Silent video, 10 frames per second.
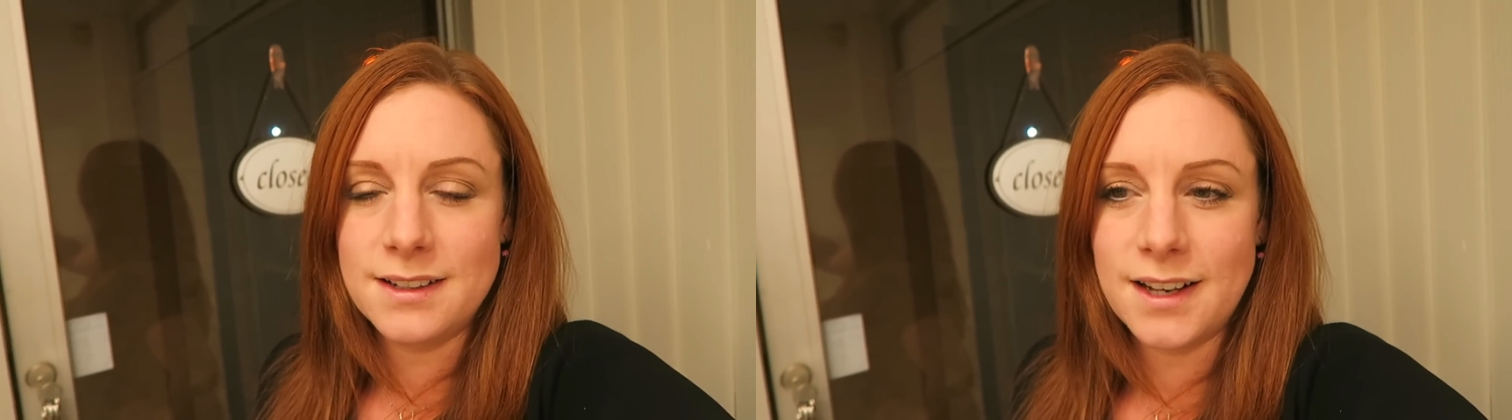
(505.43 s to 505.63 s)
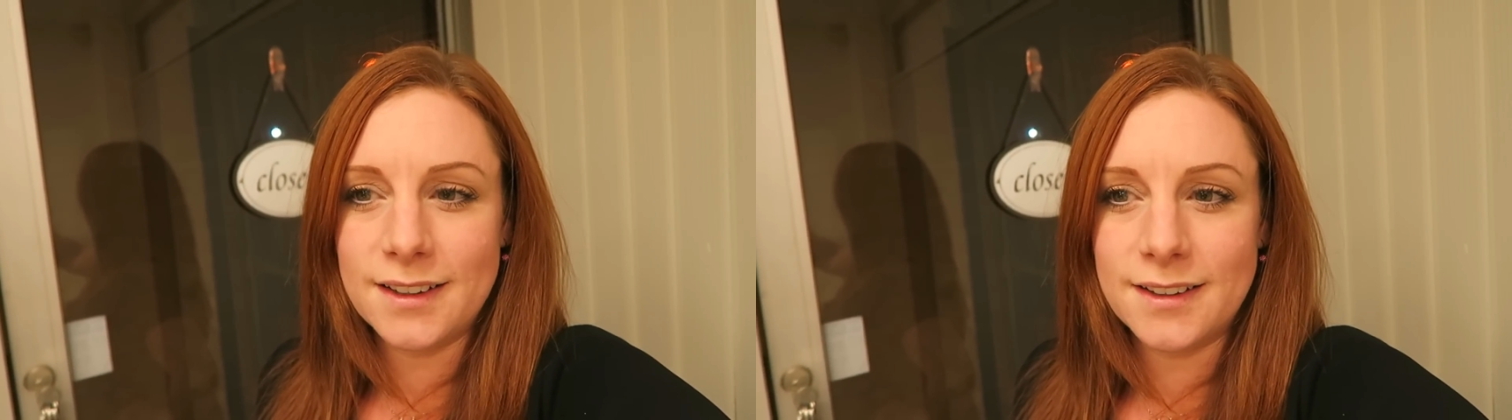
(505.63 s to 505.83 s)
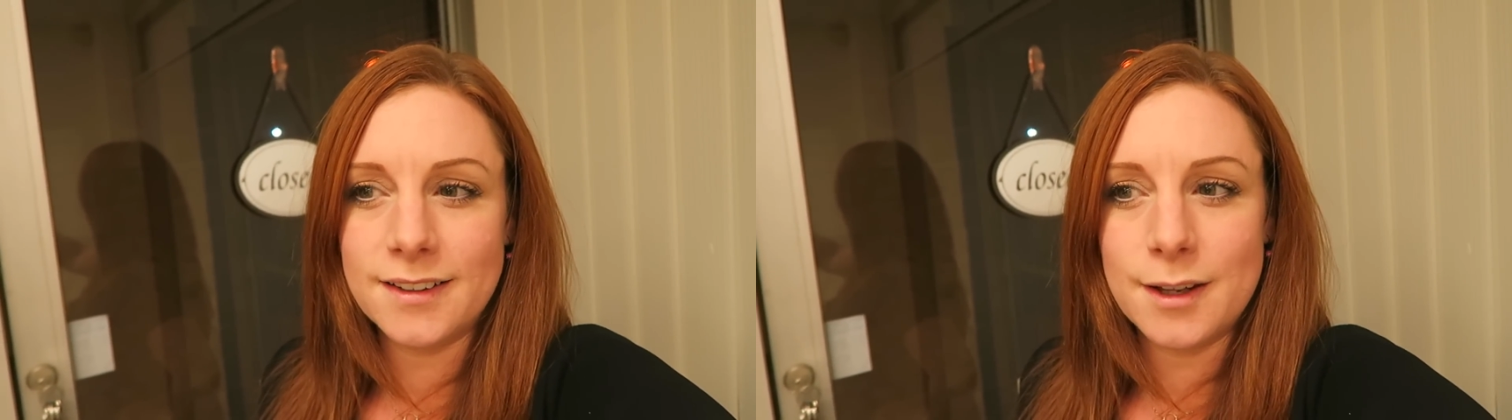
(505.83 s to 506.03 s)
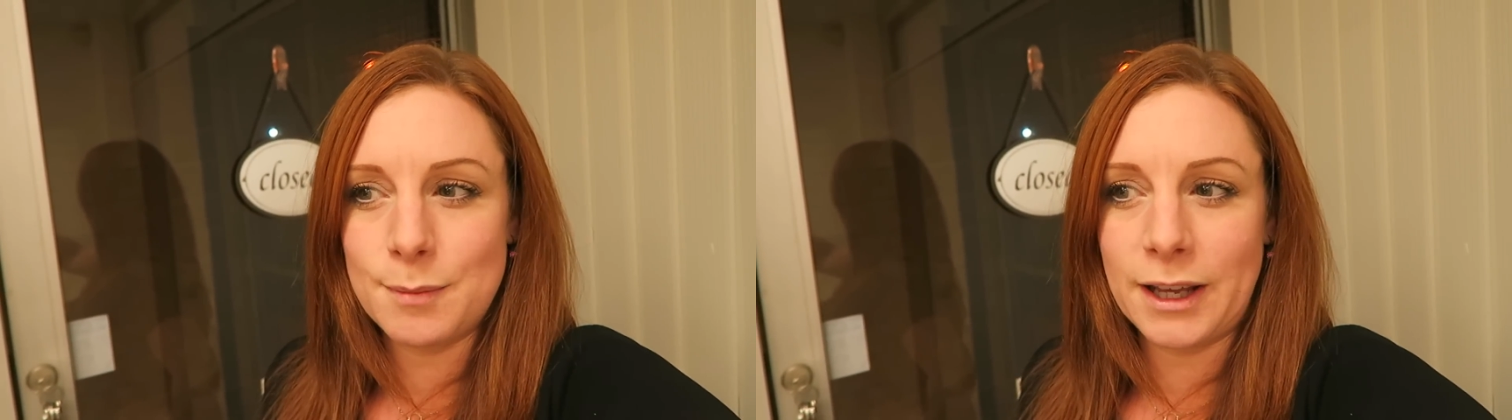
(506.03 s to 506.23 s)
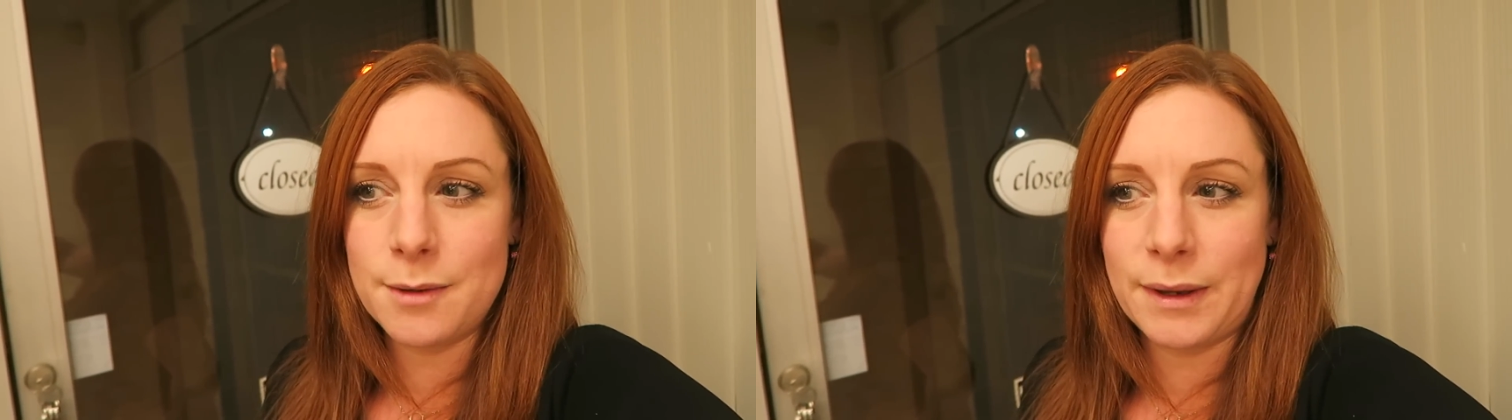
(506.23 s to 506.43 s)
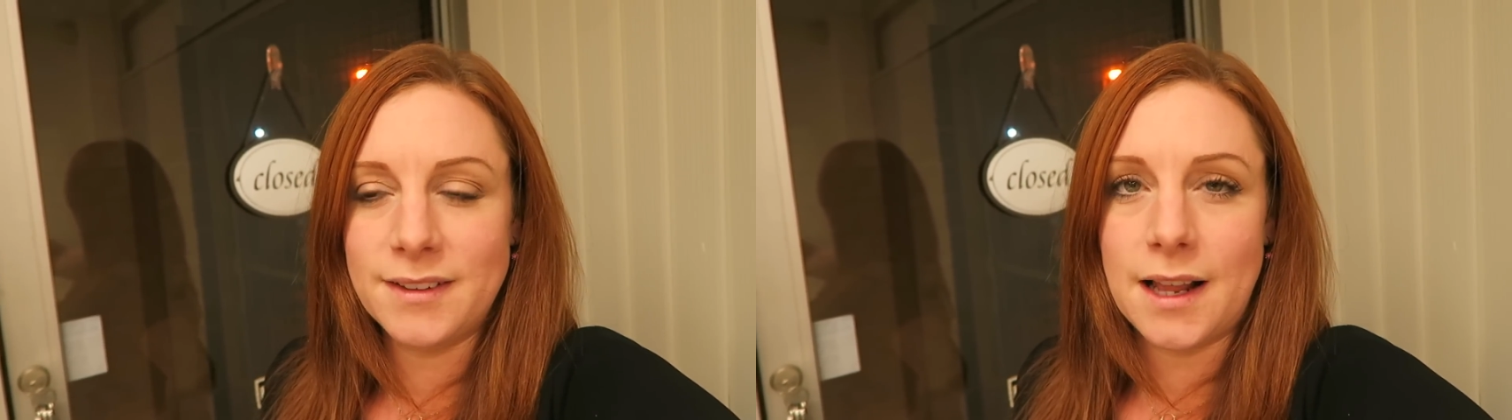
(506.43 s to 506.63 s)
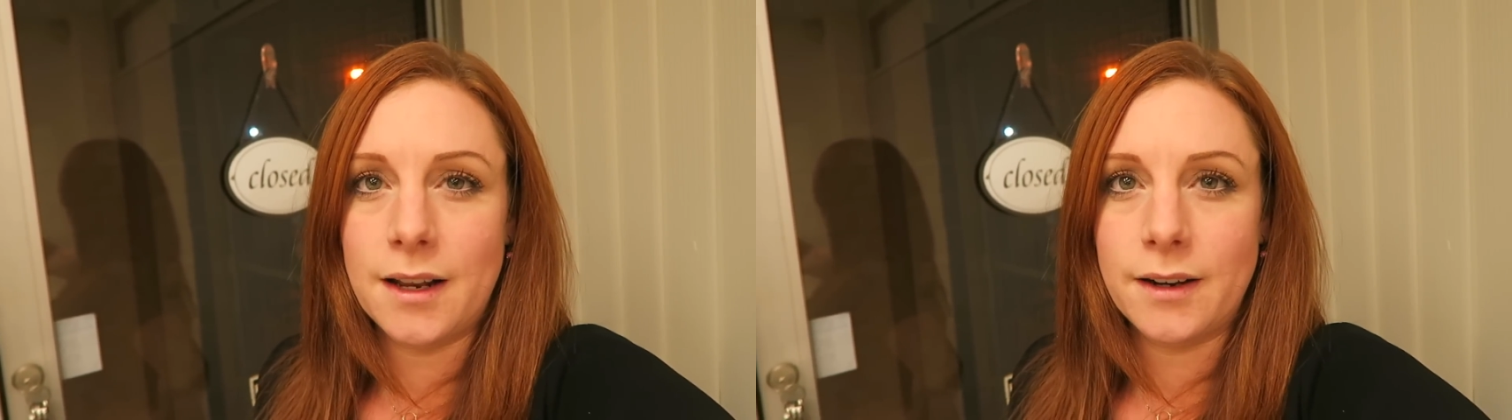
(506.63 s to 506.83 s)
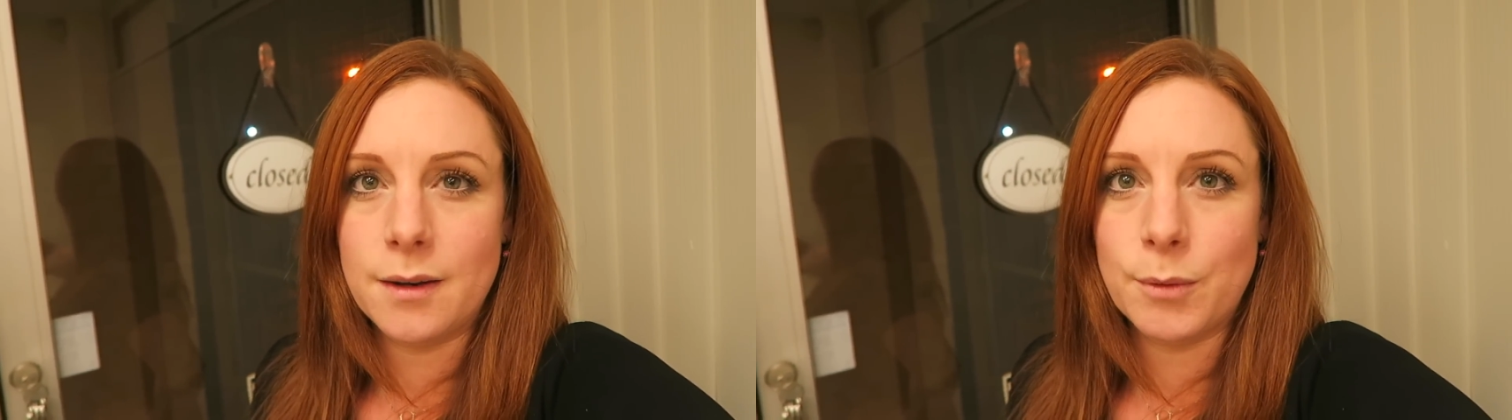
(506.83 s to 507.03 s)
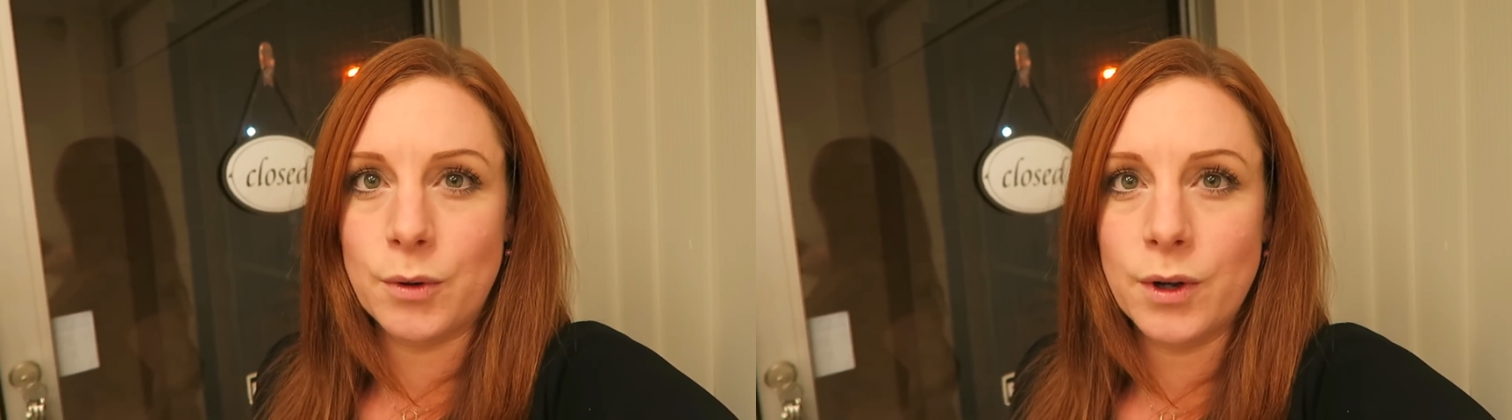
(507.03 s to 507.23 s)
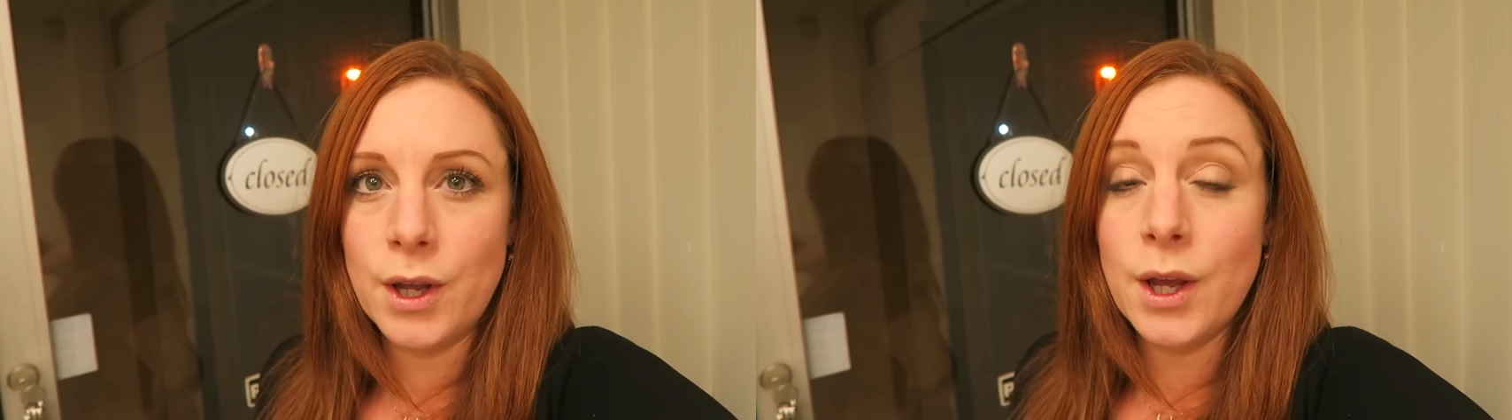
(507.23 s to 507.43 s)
it doesn't seem like my salon anymore